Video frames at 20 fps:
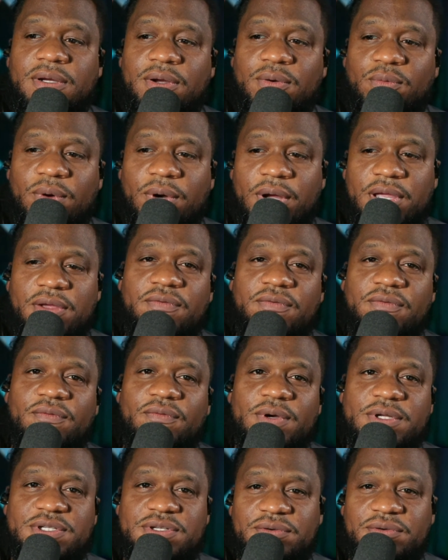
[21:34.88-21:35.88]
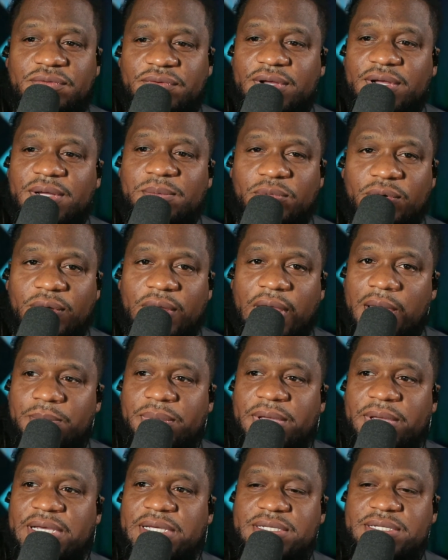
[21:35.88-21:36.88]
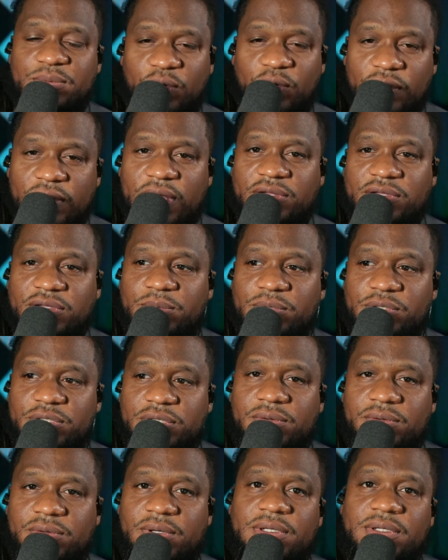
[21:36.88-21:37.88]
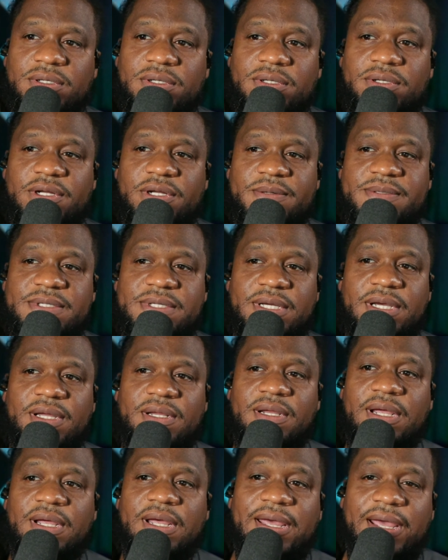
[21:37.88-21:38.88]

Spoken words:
what you feel more at peace and more comfortable doing. You know what I'm saying?